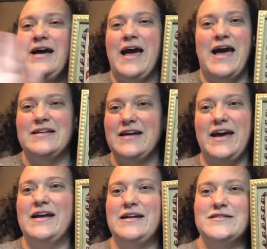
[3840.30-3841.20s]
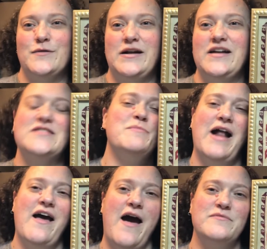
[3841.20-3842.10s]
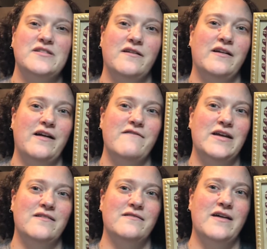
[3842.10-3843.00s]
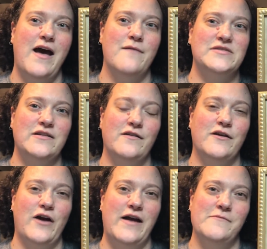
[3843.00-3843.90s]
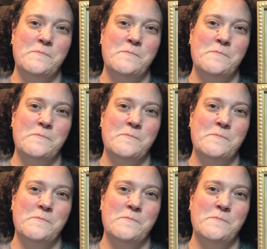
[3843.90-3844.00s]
It is what it is, but I absolutely love it. Absolutely great.